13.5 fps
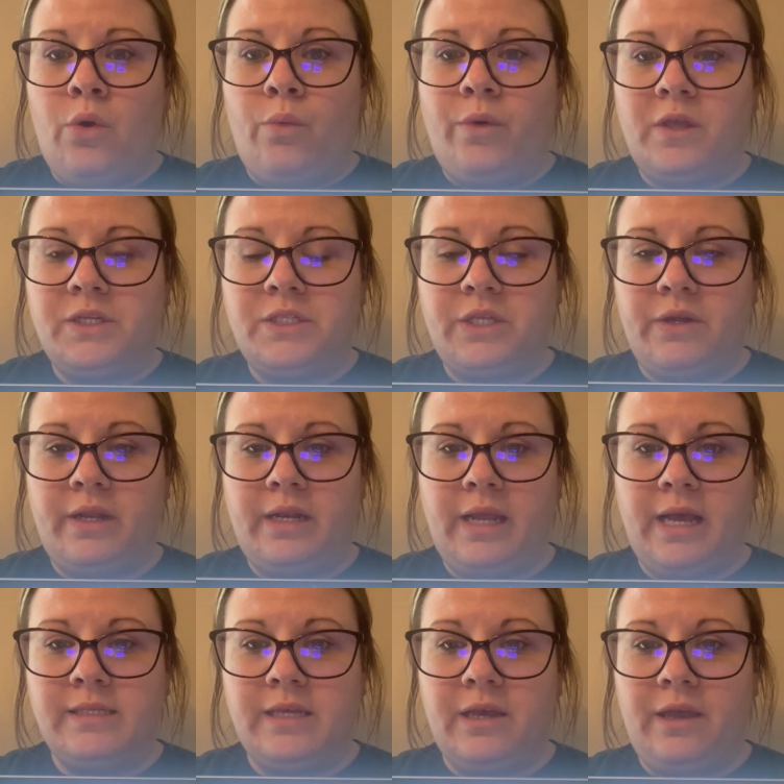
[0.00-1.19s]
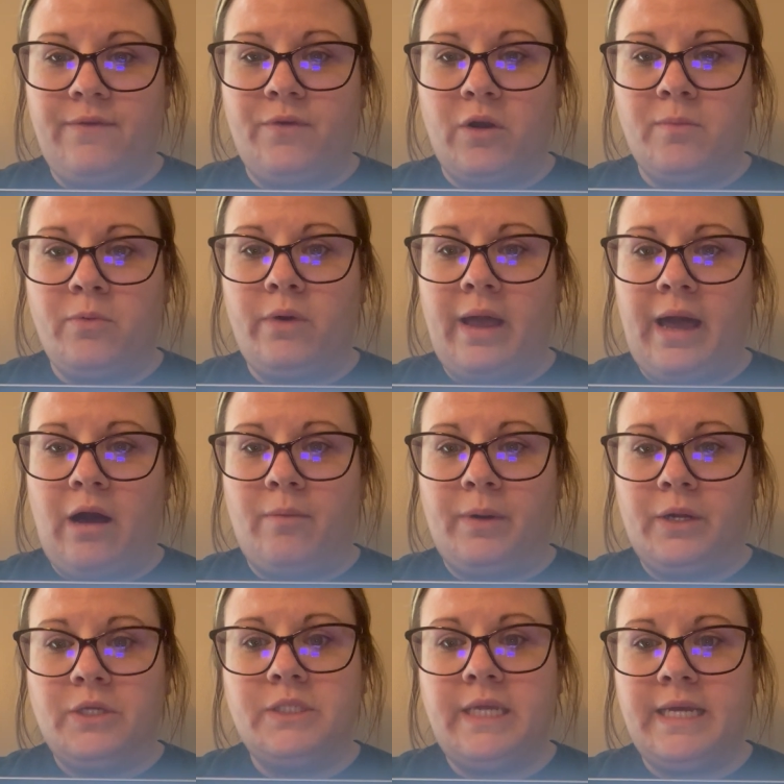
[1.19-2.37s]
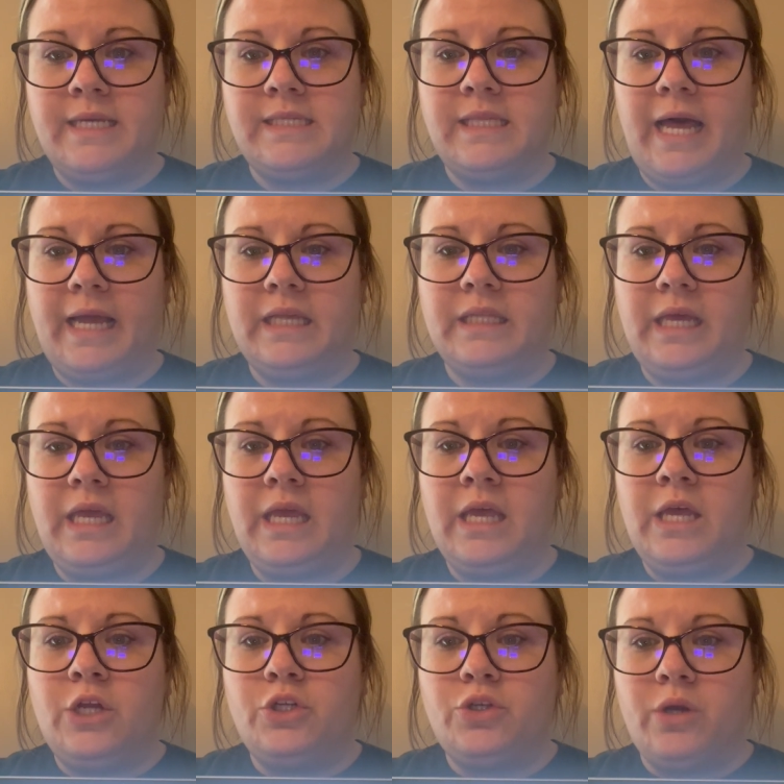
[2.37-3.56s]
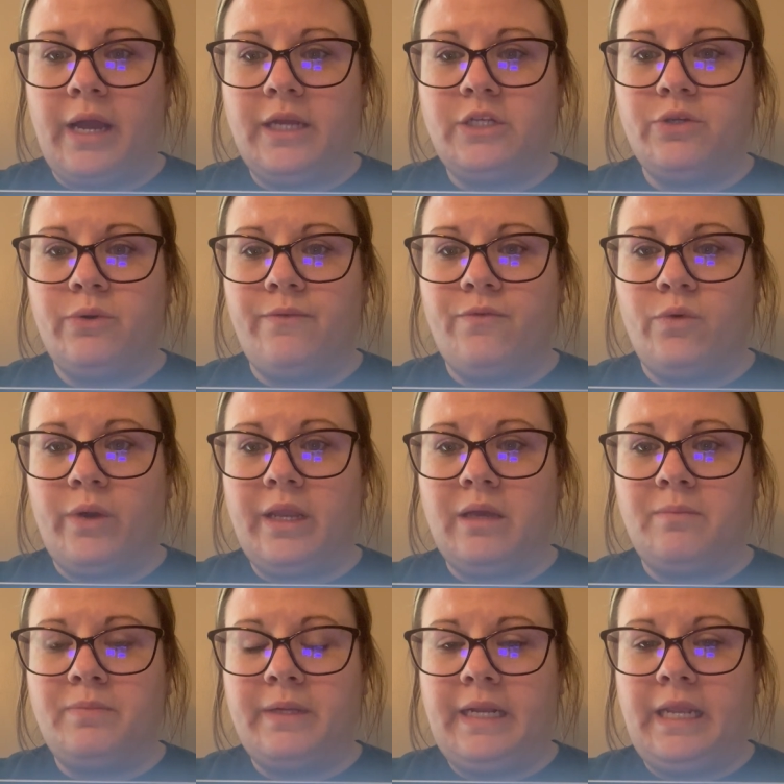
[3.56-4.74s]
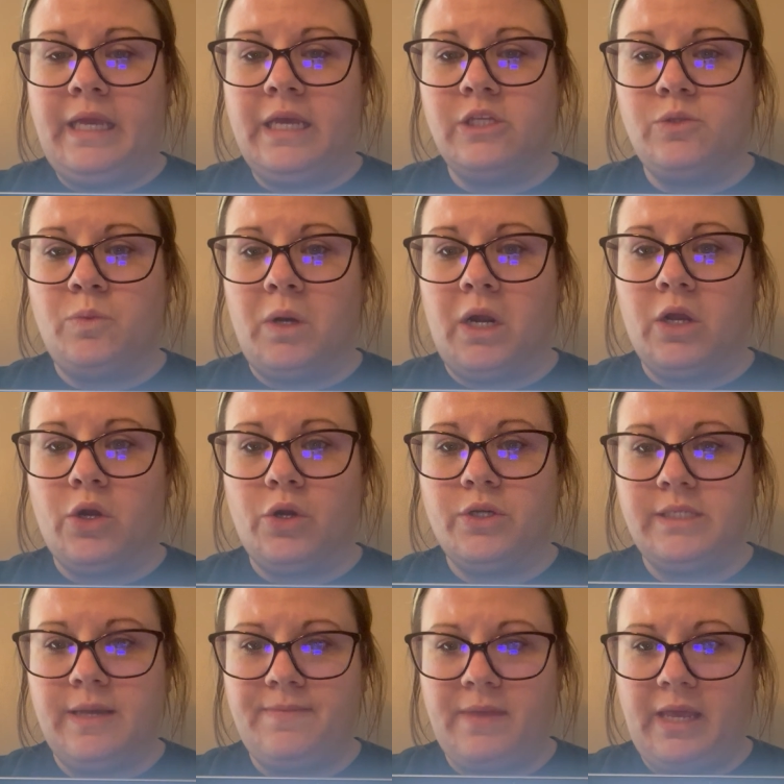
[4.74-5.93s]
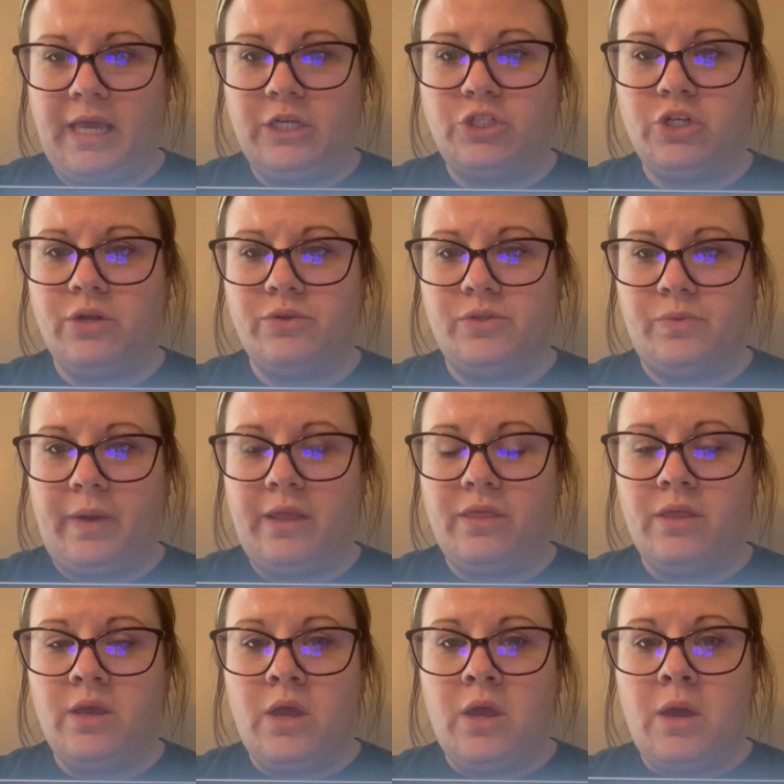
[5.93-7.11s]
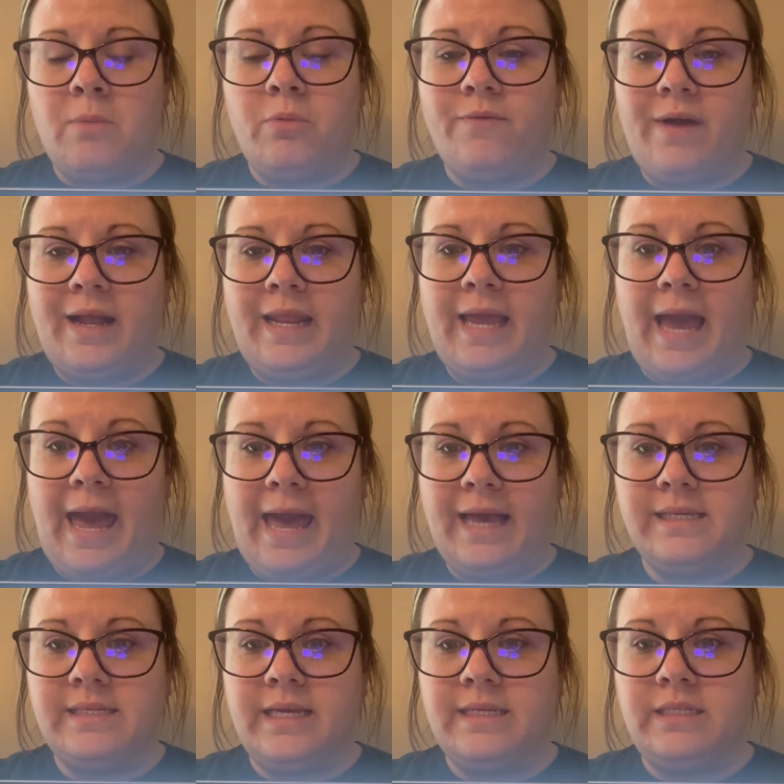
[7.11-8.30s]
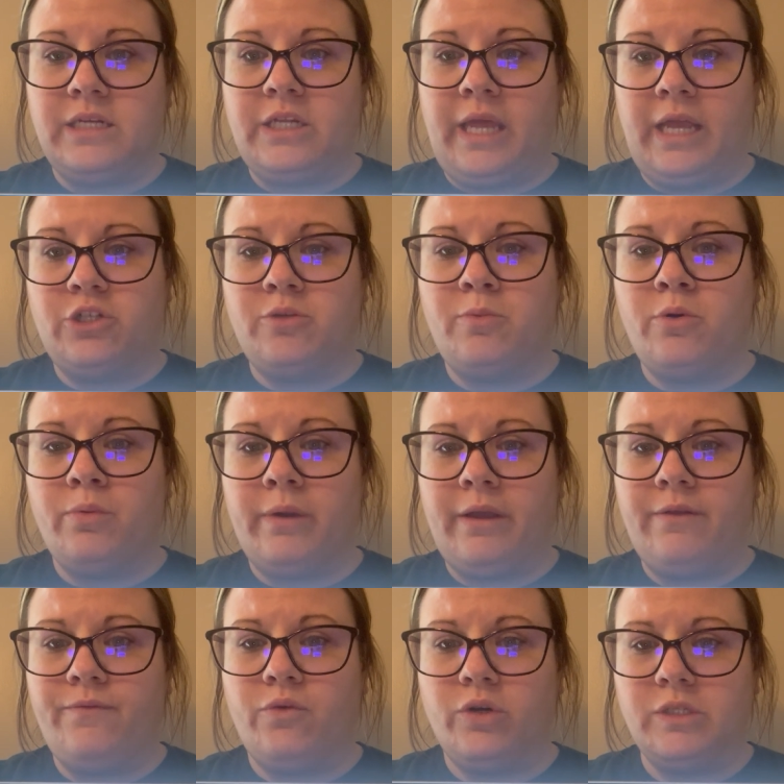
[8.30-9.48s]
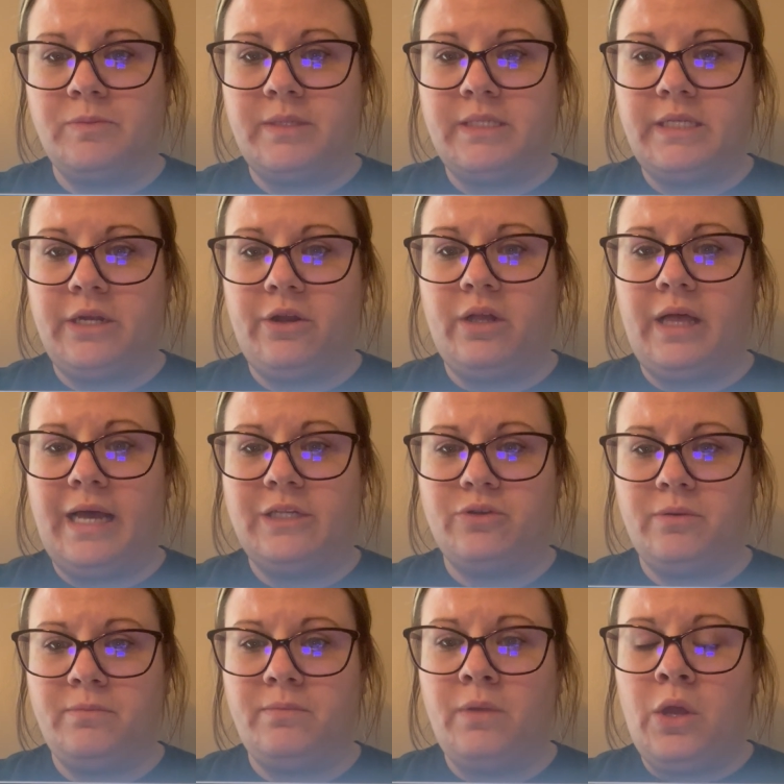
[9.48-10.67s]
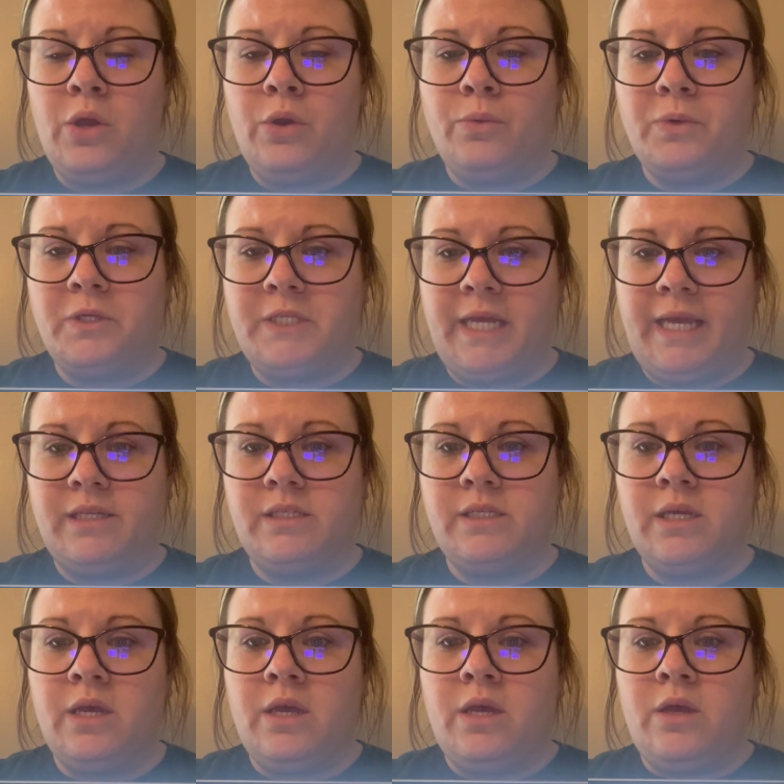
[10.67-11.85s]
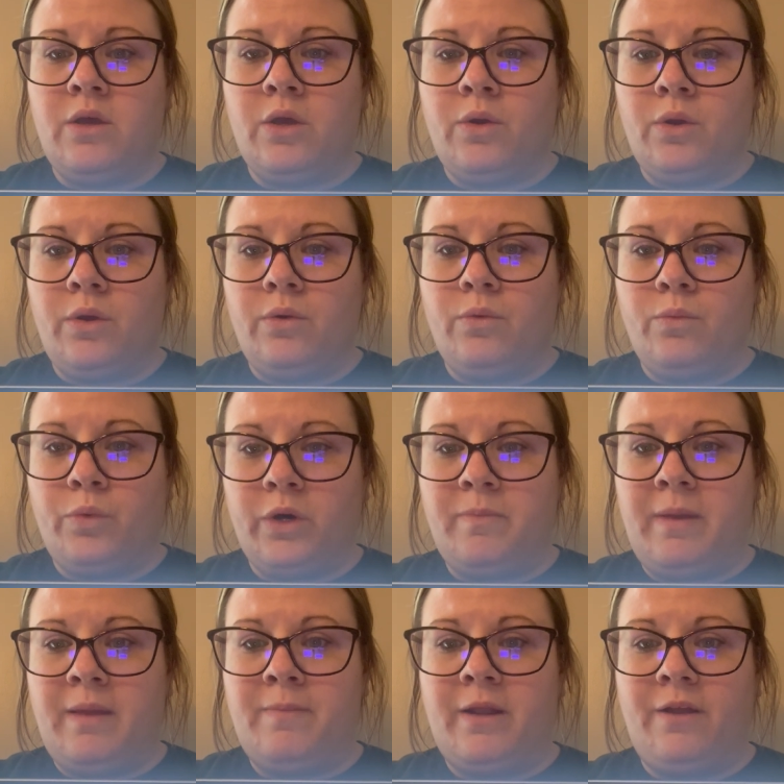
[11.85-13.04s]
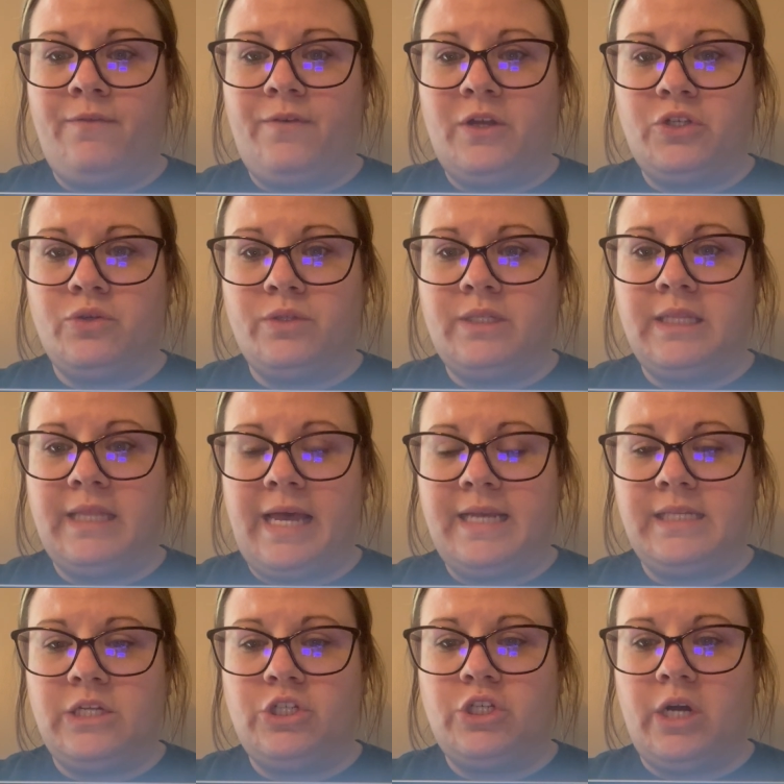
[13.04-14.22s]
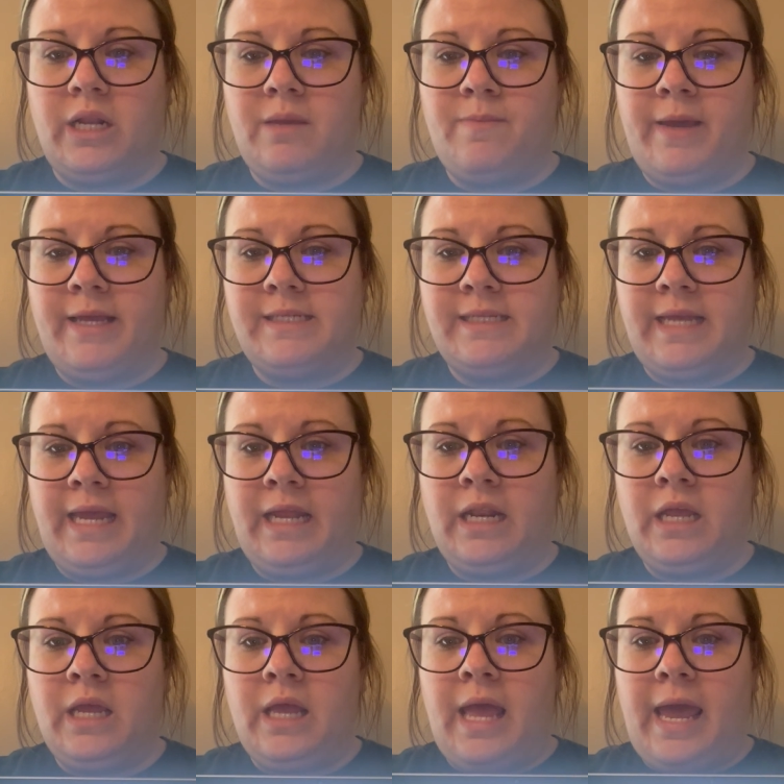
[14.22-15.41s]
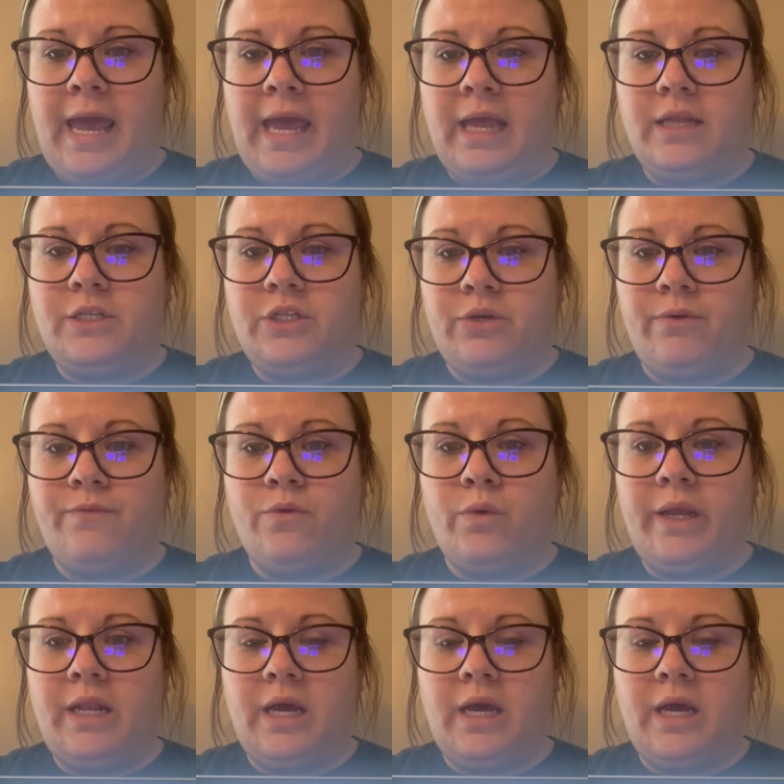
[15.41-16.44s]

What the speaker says: When the student has a verbal outburst, he is likely trying to avoid completing his work or something he struggles with. Providing access to tangible reinforcements during classroom routines would be beneficial to lessen Johnny B's need to avoid